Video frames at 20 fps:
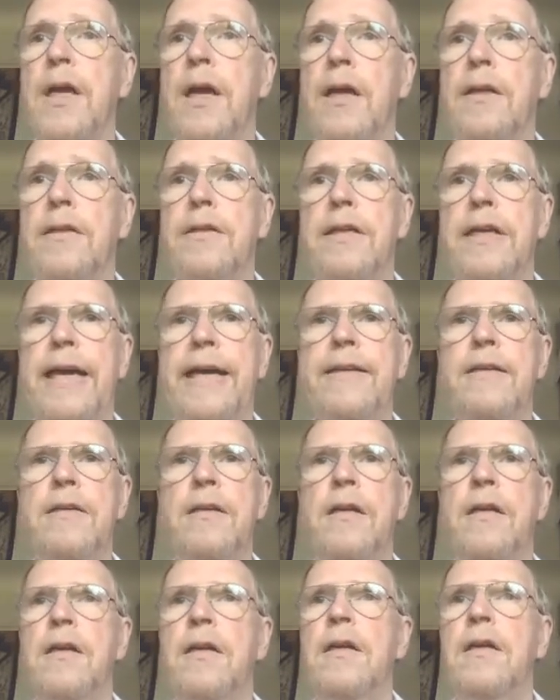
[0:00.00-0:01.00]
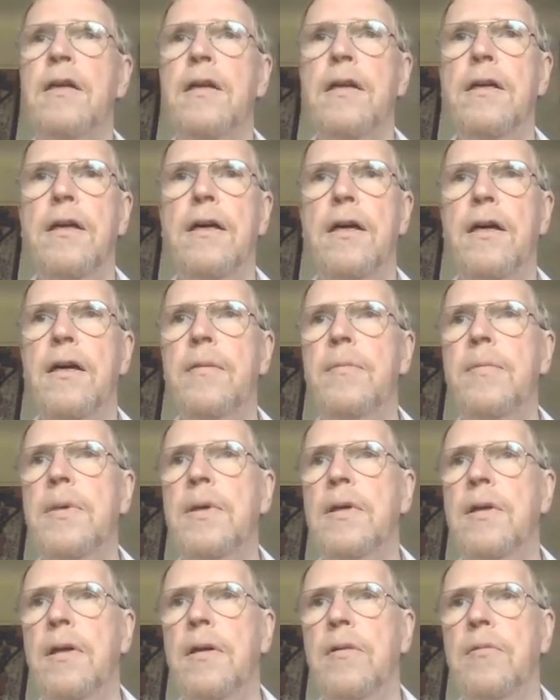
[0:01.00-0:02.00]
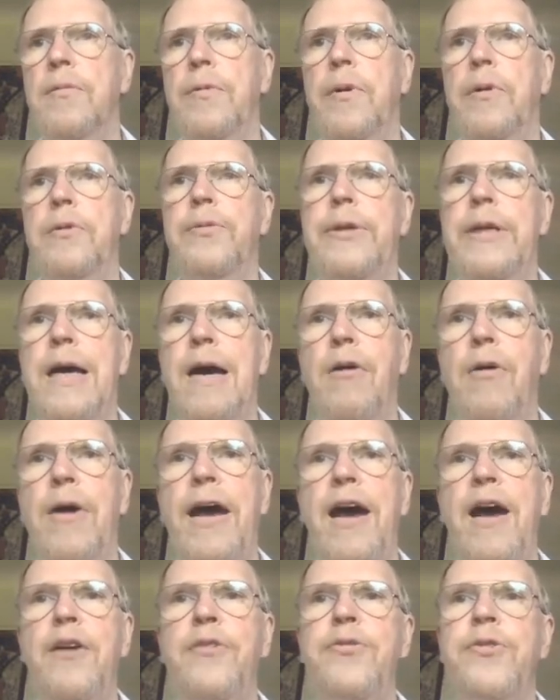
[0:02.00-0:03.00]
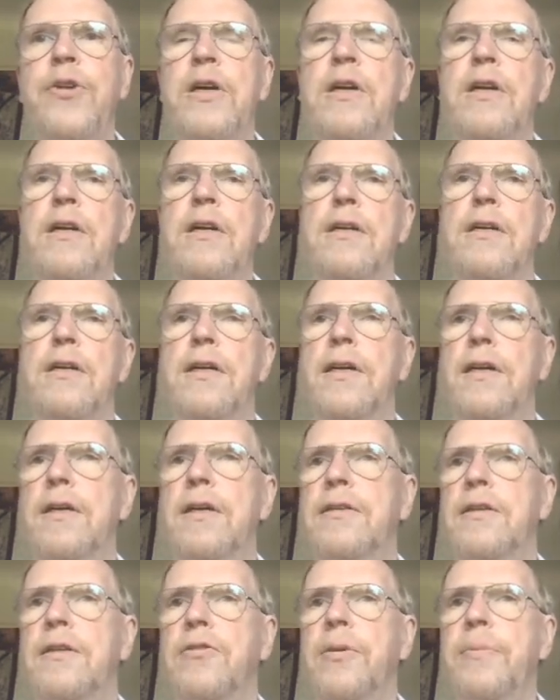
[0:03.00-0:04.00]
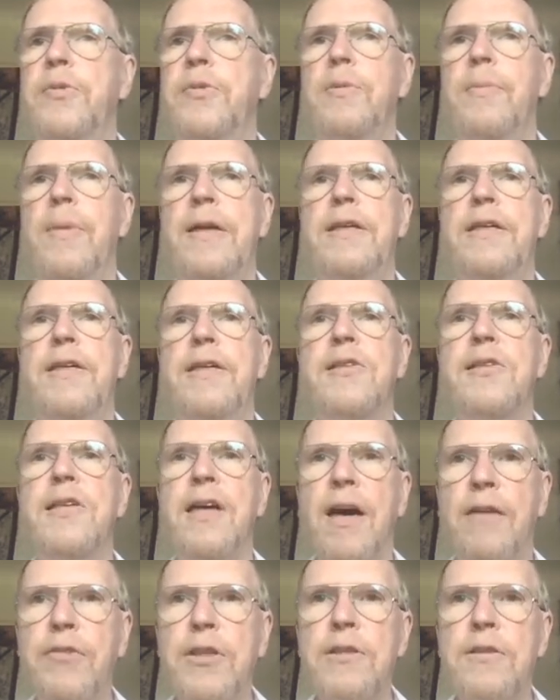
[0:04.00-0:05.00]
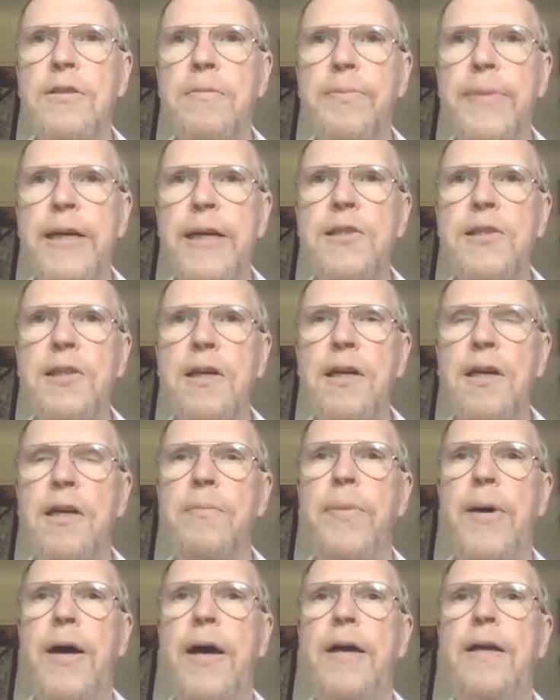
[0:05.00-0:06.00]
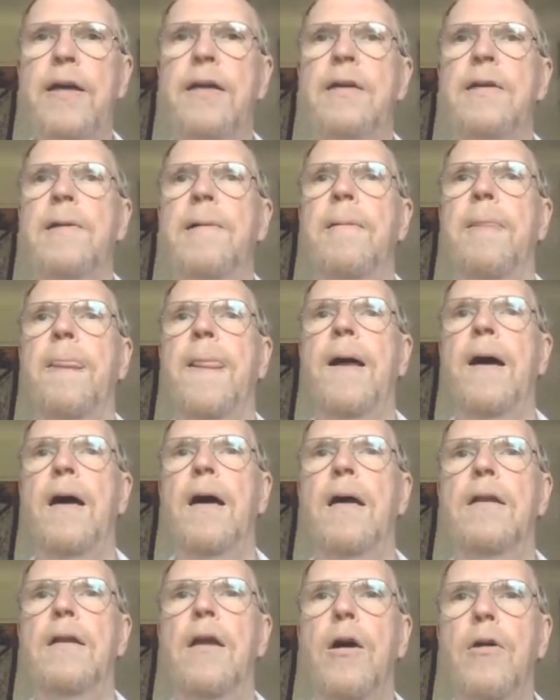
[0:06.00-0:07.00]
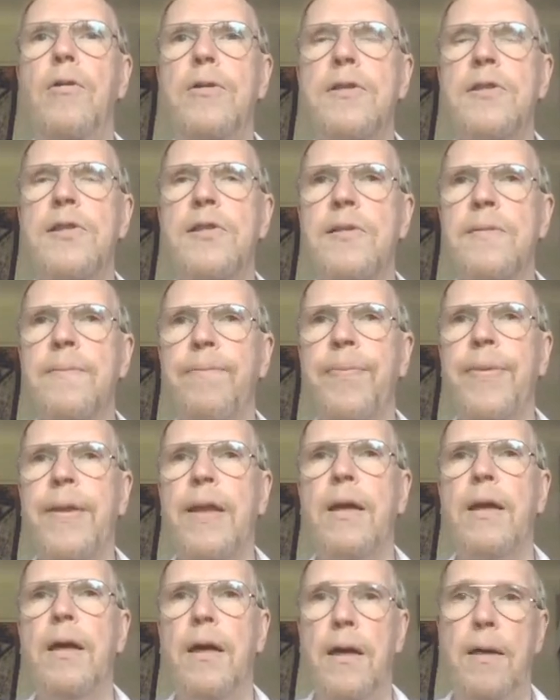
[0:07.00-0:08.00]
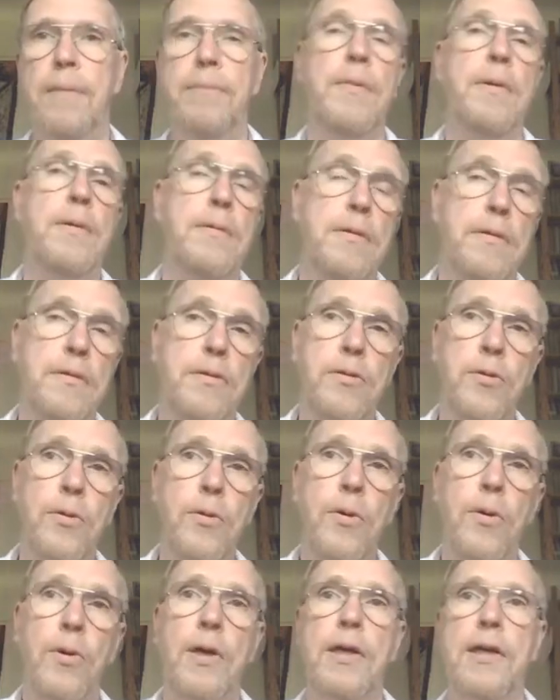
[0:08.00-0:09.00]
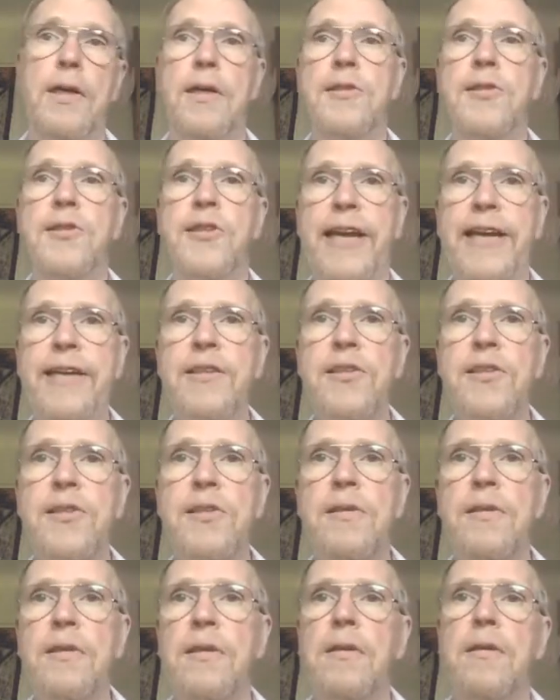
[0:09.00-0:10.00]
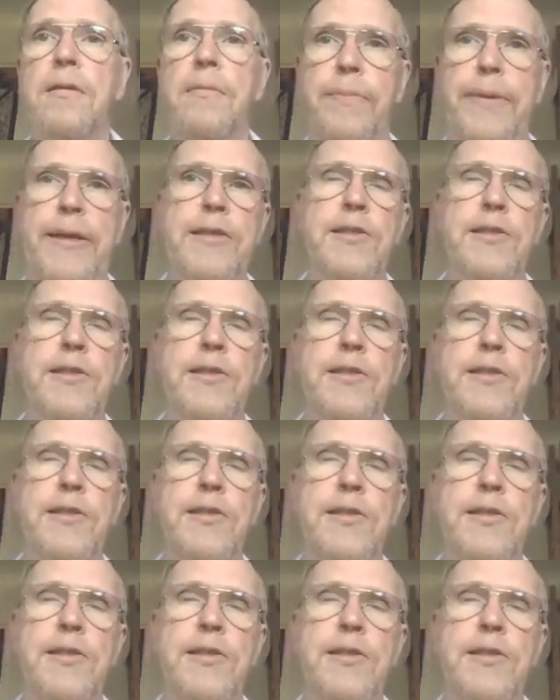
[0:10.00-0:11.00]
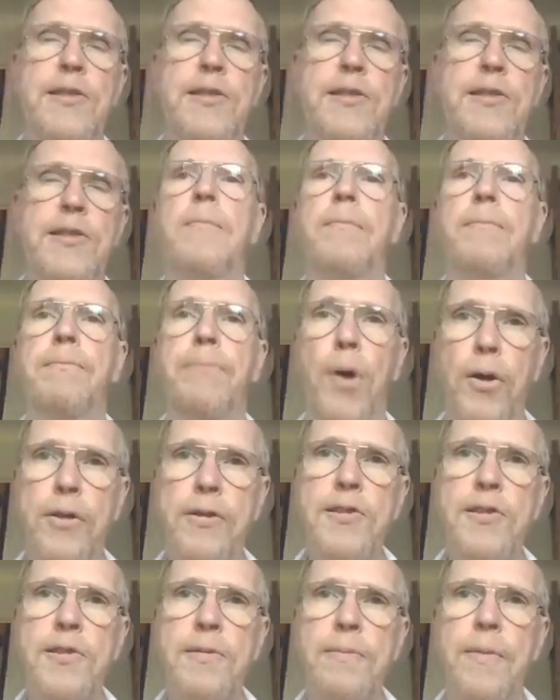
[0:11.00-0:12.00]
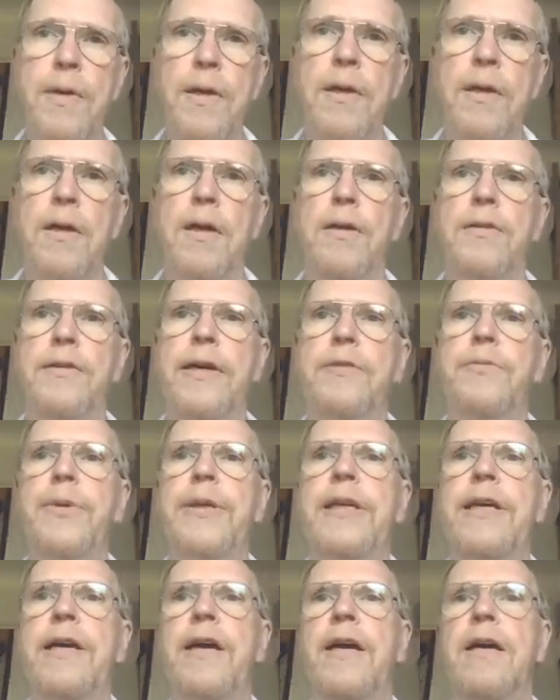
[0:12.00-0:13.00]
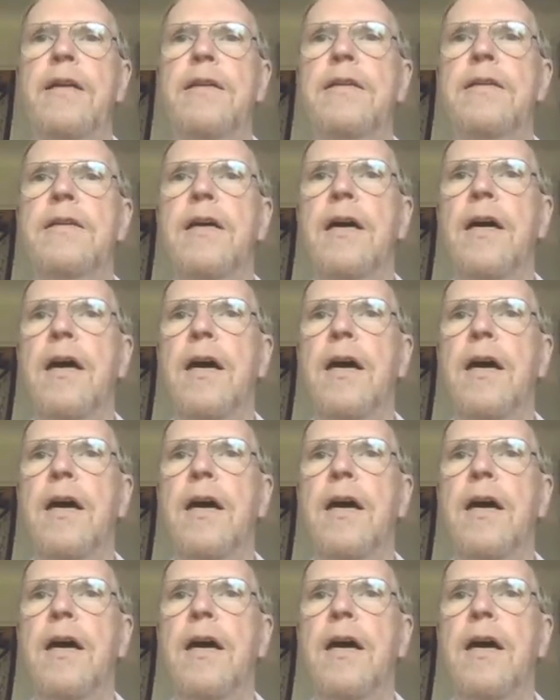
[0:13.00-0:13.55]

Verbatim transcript: And again, what we now have, the crypto money is covered basically by loans to states, basically bonds that we can